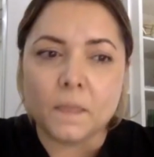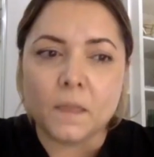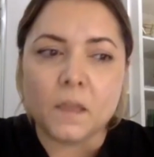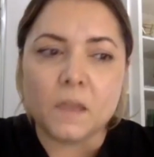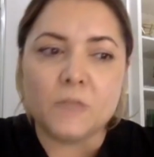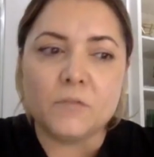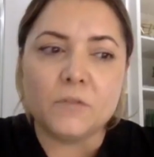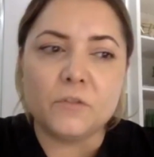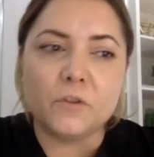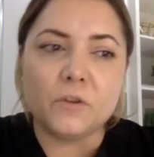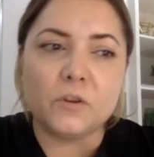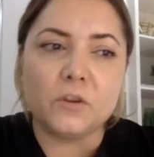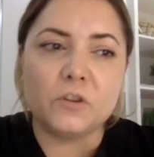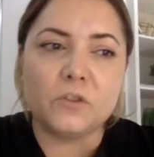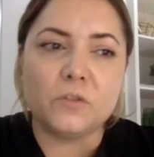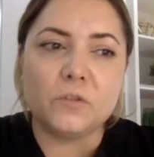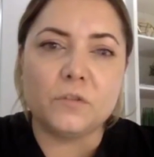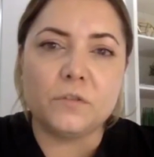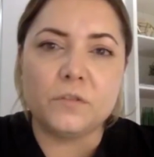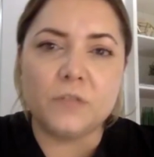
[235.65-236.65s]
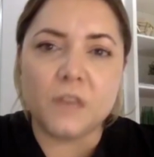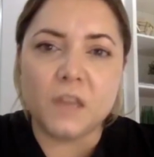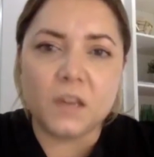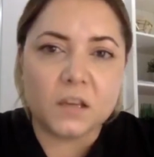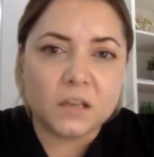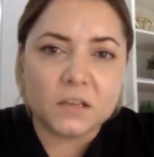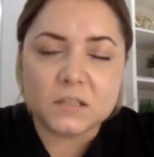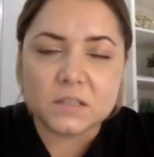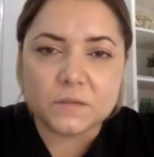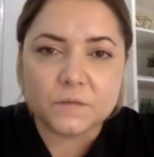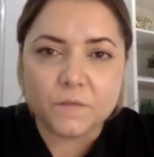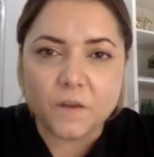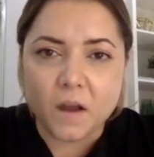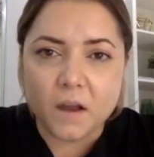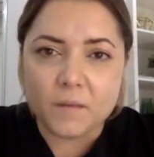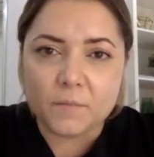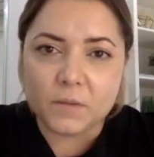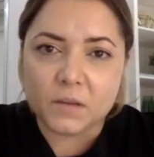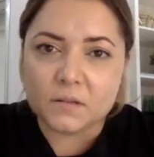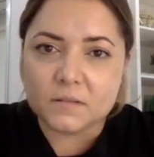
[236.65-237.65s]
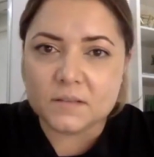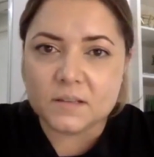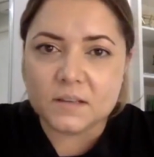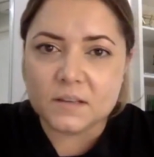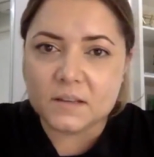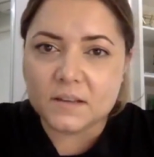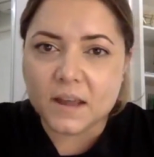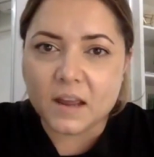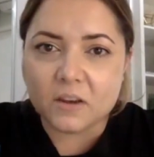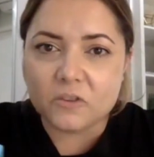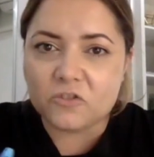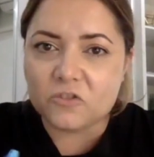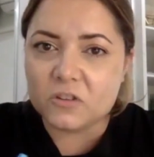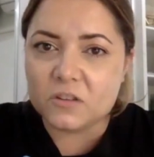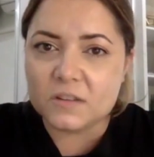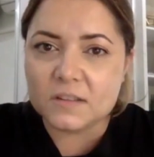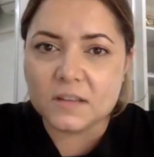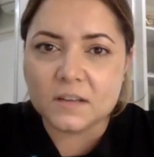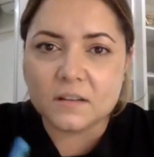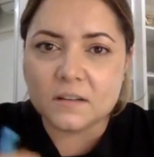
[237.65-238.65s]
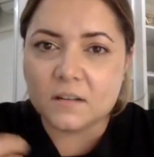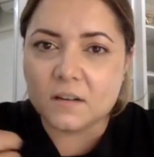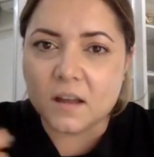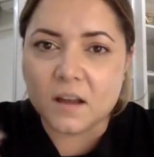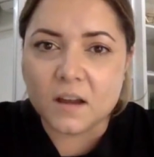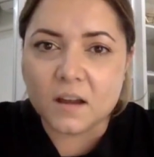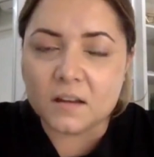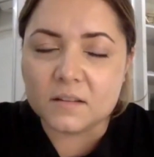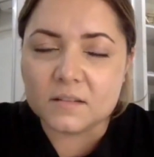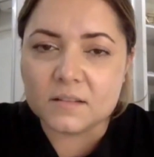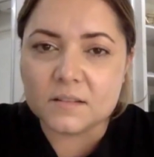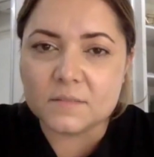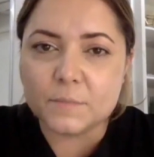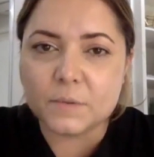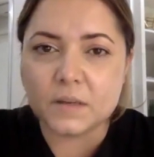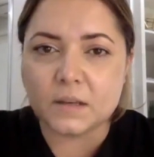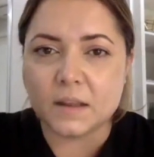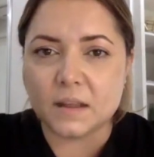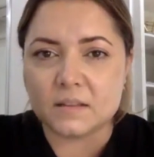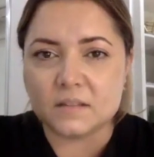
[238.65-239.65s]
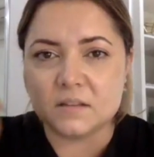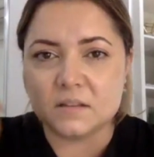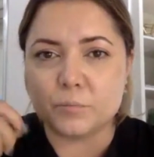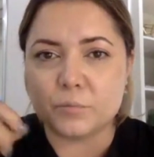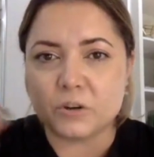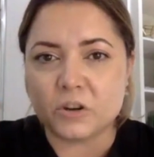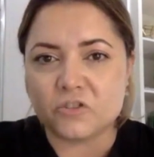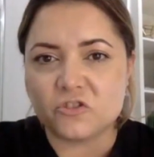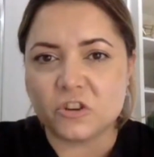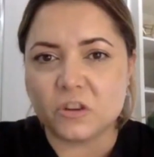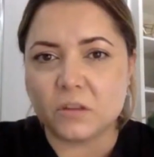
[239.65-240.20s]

even though you think it's fine because it attaches and it lasts. But as you're brushing